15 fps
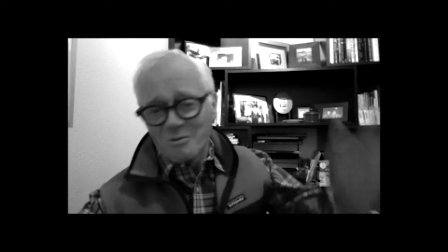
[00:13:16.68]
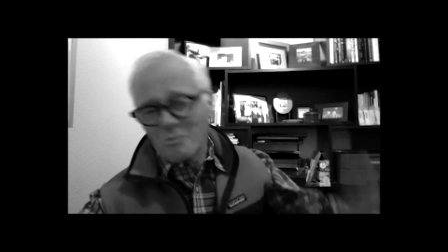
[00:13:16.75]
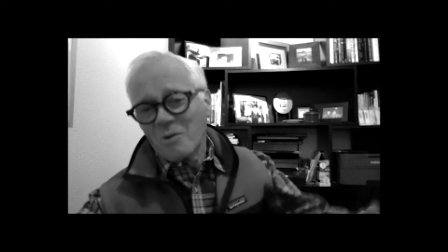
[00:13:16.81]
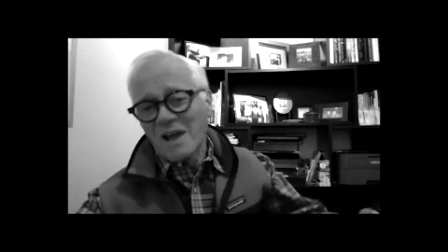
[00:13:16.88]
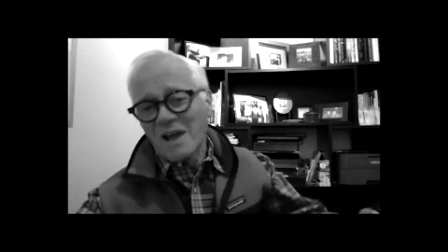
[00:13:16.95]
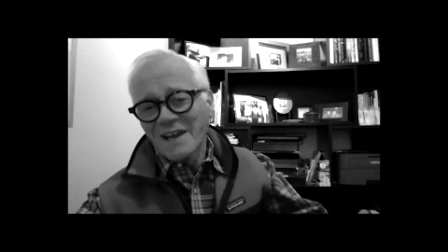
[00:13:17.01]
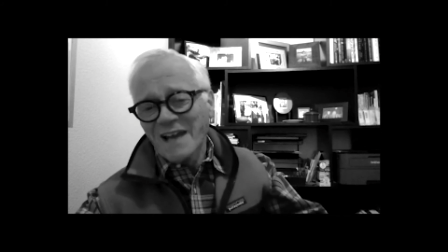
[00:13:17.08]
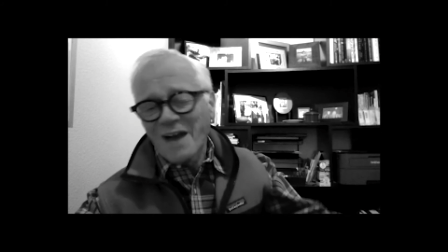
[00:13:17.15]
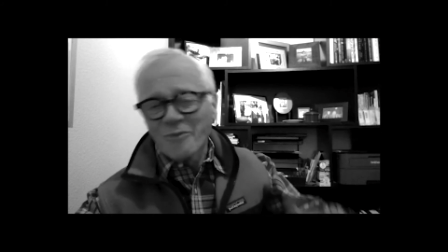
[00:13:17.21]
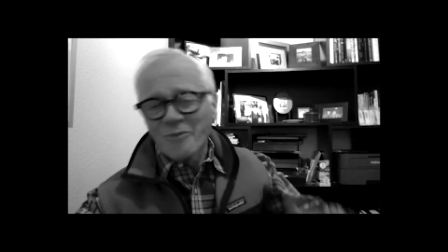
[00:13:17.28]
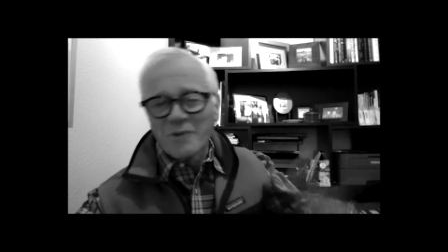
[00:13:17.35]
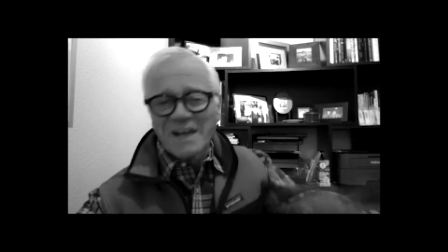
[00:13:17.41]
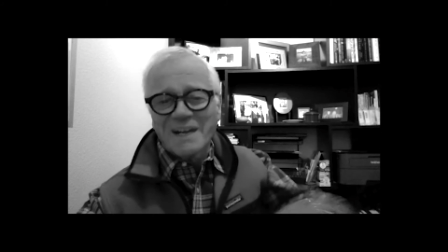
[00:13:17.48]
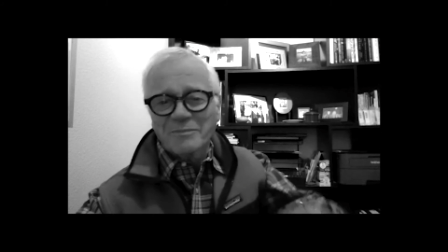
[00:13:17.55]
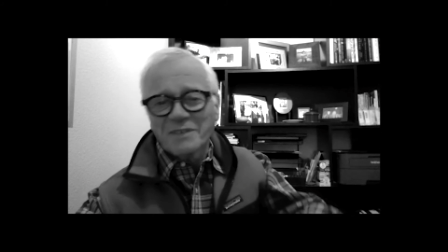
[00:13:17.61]
ran out,
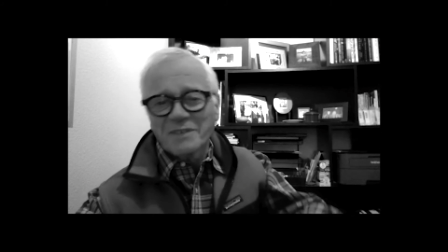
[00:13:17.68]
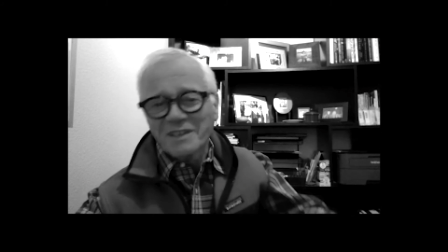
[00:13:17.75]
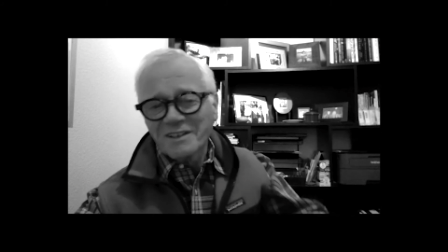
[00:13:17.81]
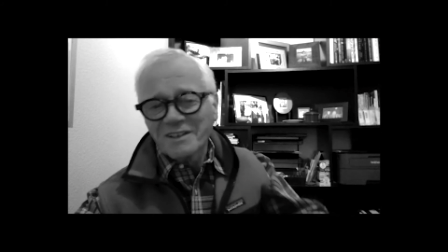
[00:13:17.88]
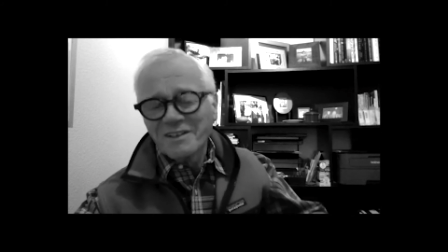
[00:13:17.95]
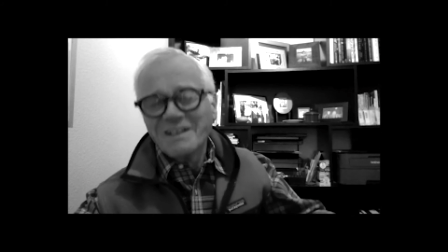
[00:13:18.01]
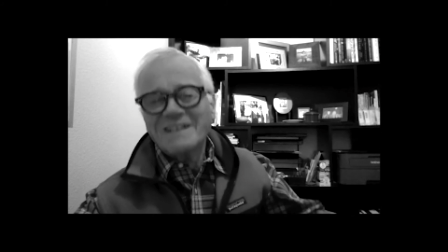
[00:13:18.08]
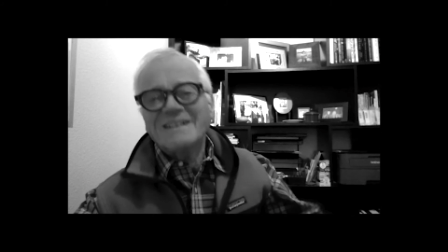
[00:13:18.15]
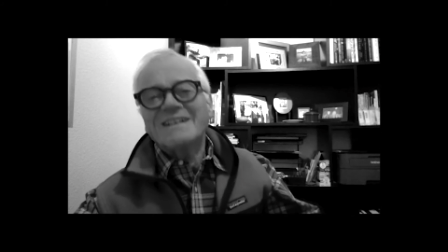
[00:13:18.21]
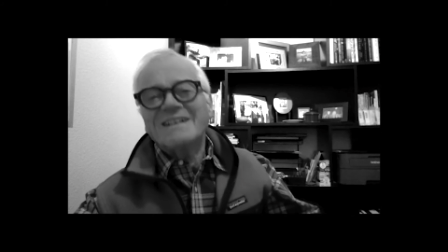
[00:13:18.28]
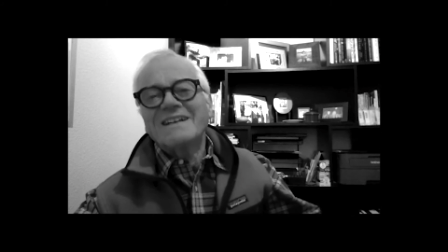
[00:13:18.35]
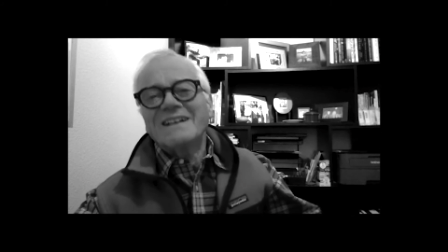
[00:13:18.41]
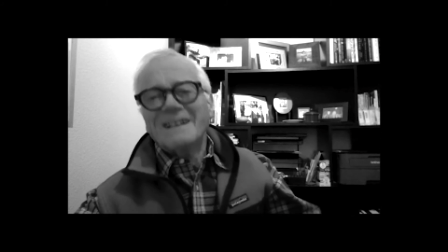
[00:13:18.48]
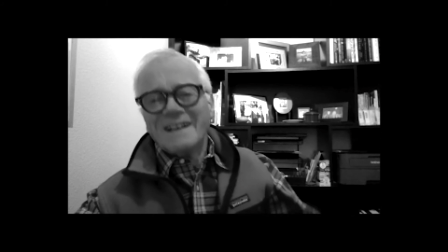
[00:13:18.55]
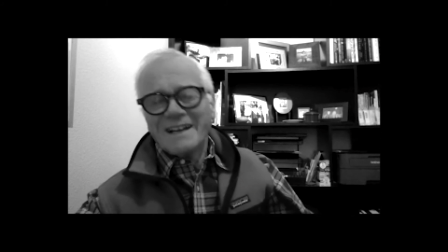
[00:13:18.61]
ran up the hill,
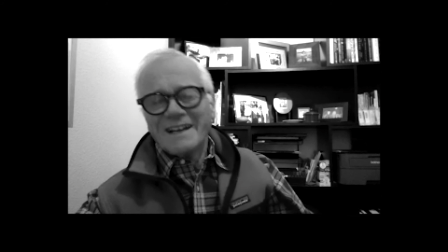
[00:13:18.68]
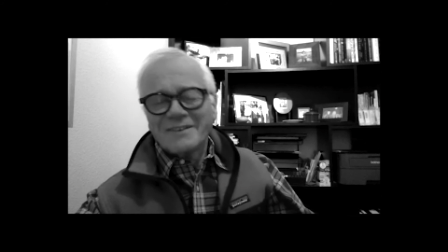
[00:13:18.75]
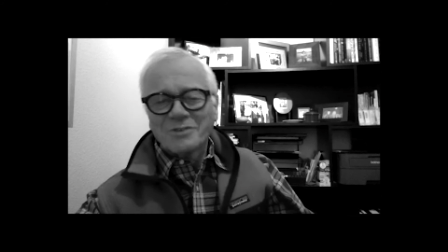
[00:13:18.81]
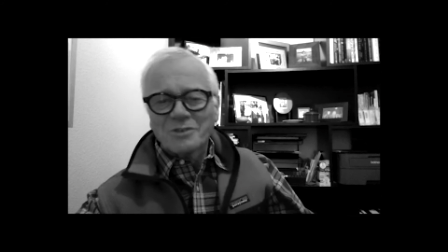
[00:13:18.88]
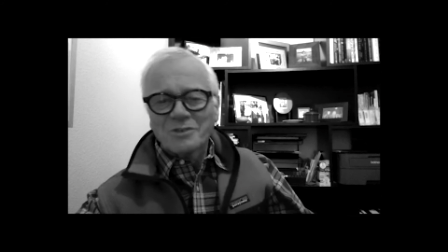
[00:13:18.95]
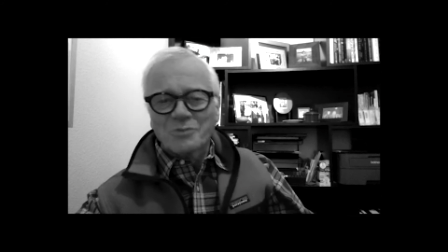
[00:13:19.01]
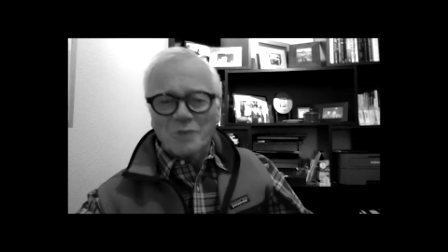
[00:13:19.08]
and took